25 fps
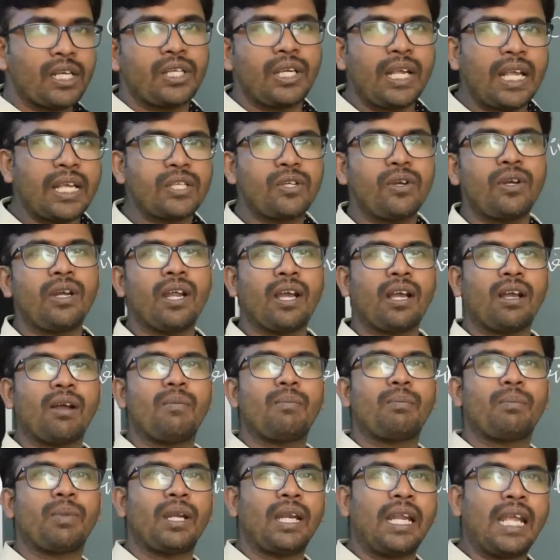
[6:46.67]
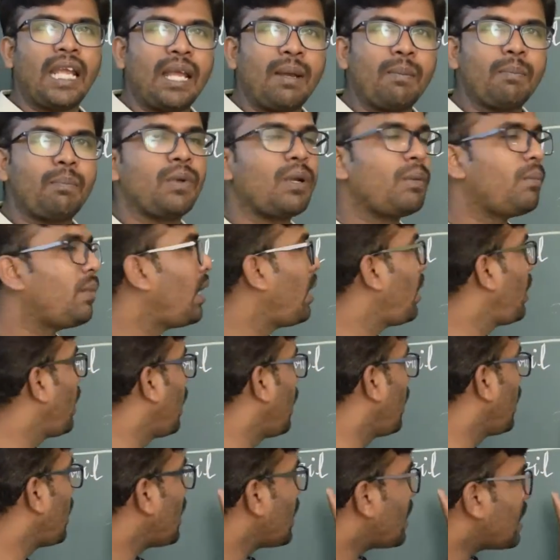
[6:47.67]
East India Company
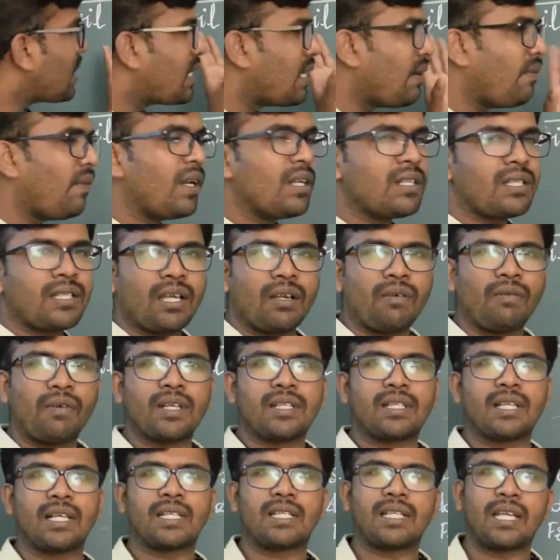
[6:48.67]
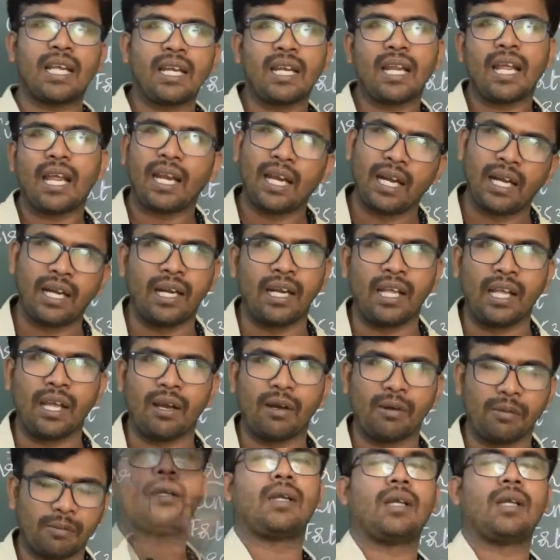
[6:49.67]
implemented civil services in India.